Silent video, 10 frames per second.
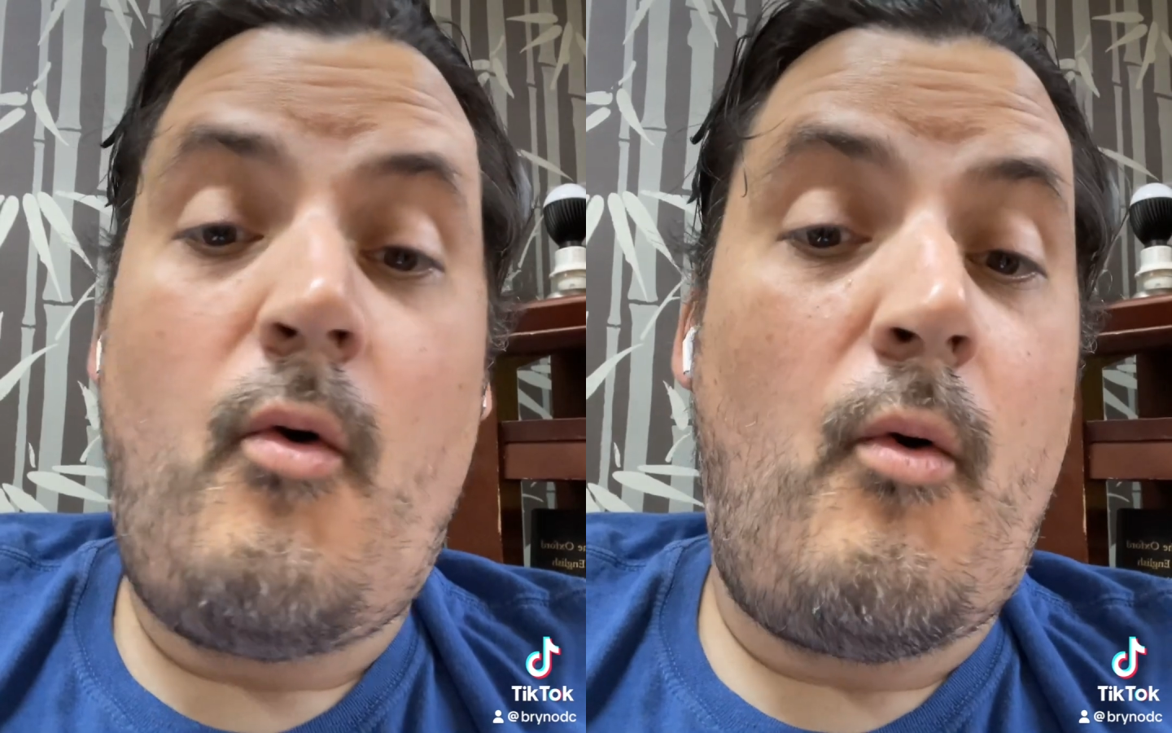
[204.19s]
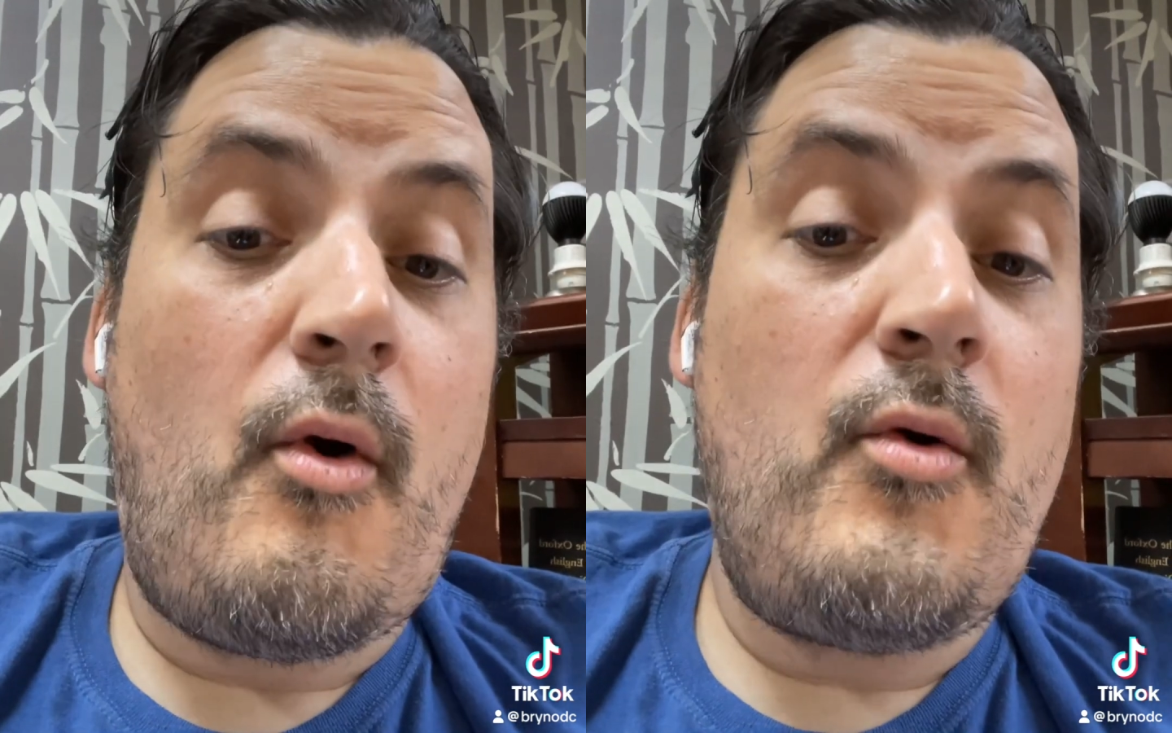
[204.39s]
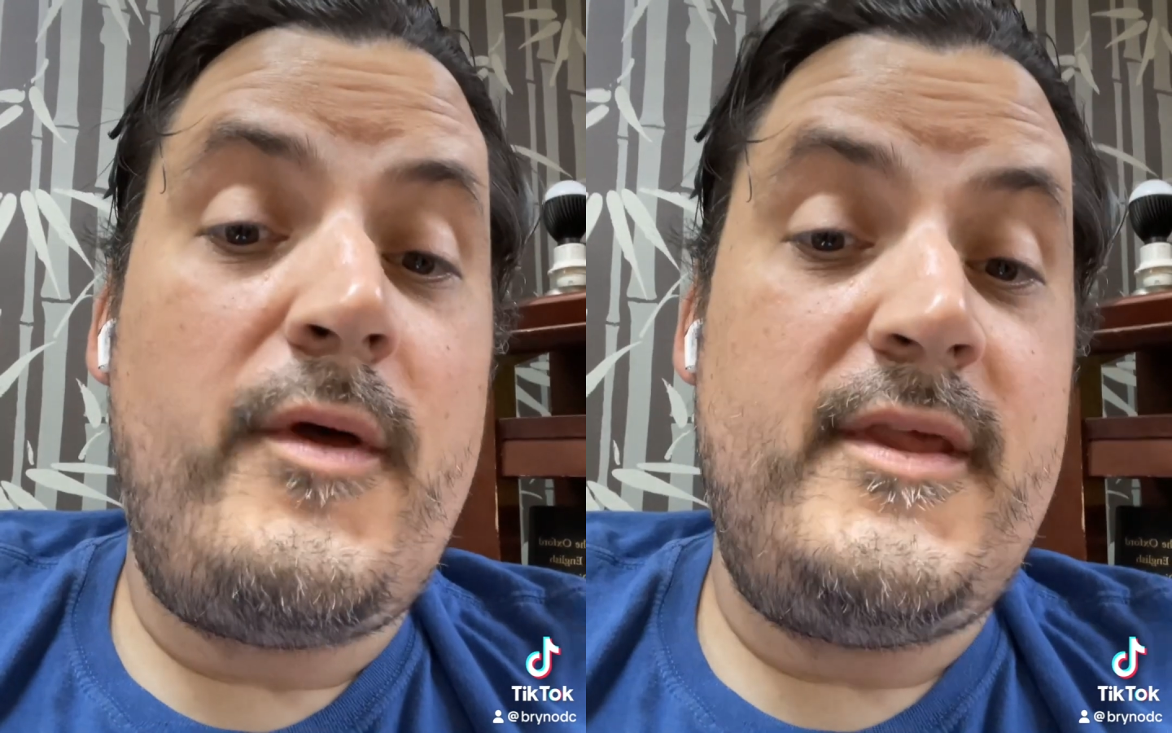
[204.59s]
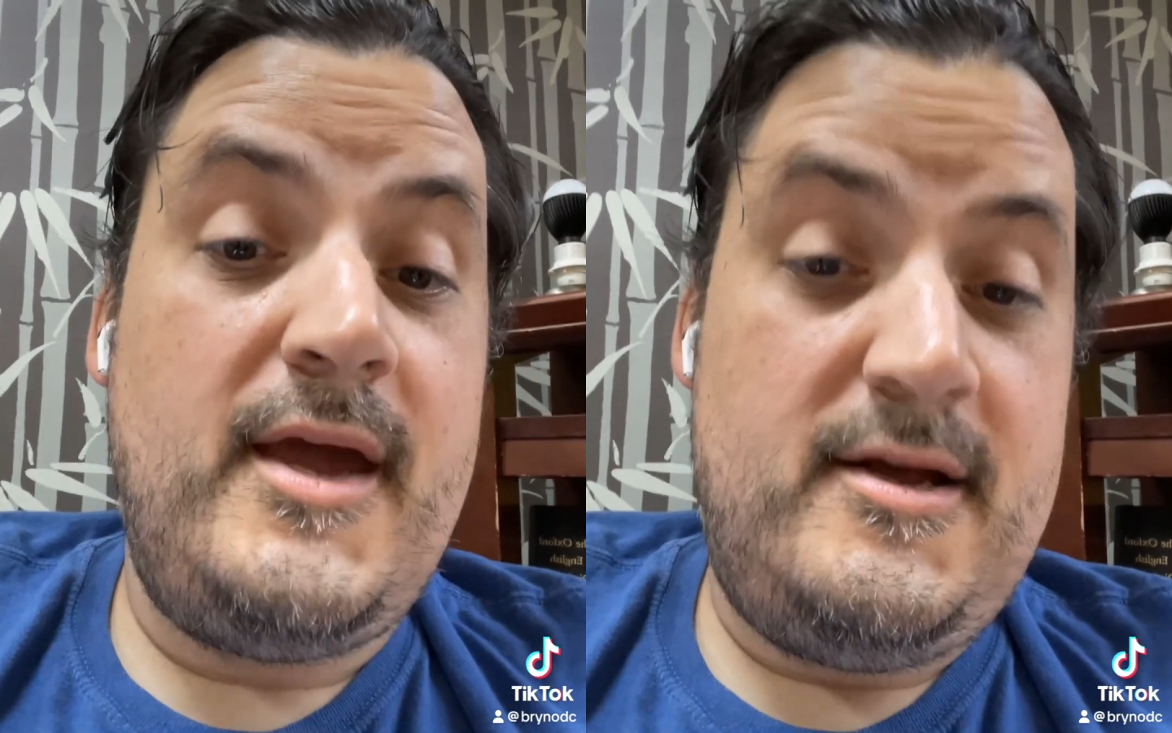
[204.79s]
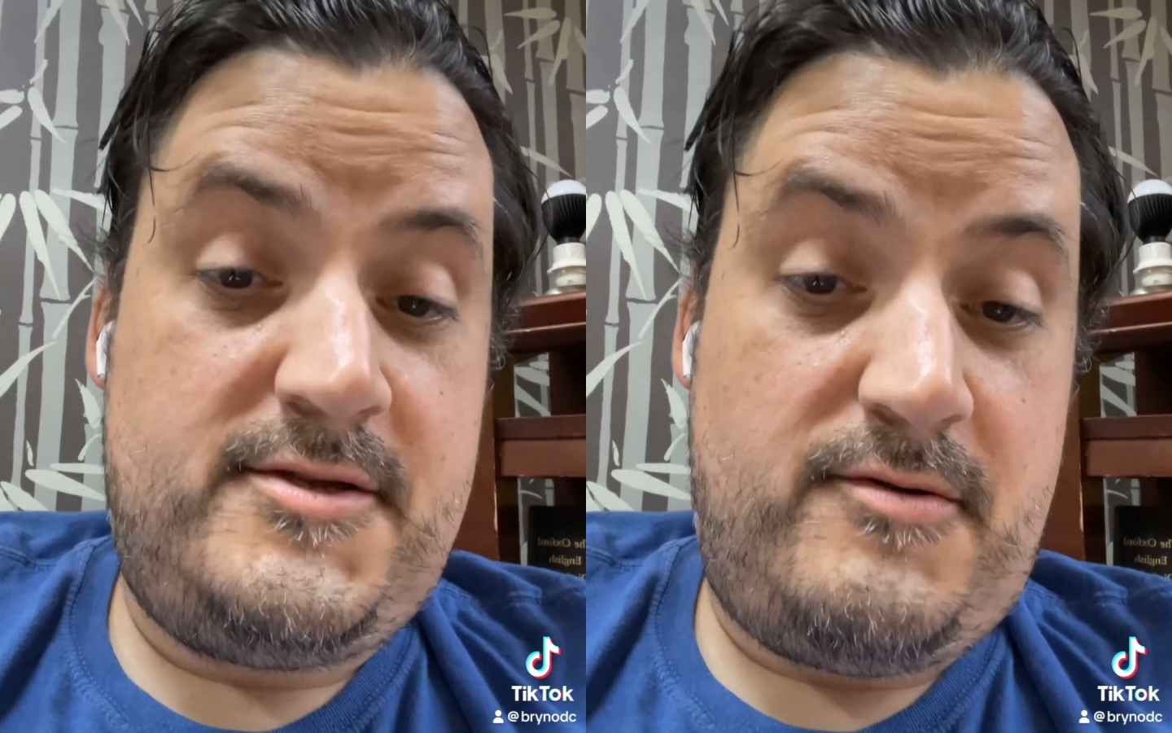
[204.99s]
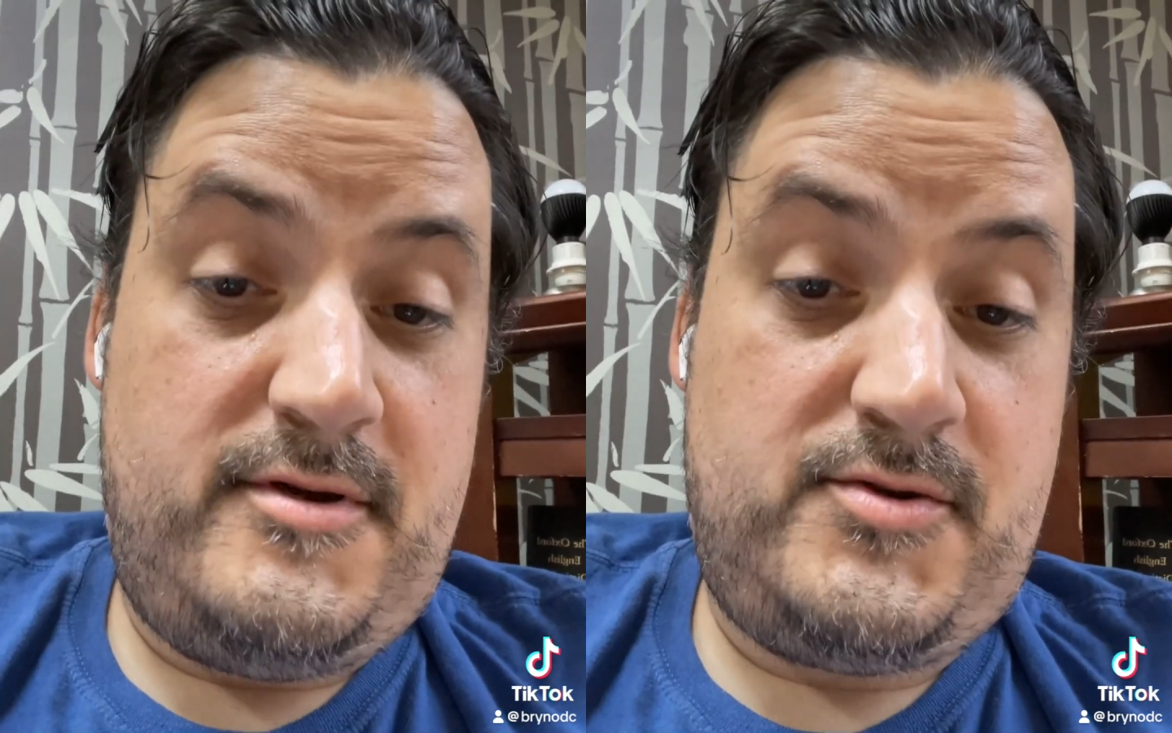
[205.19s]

or when the answer is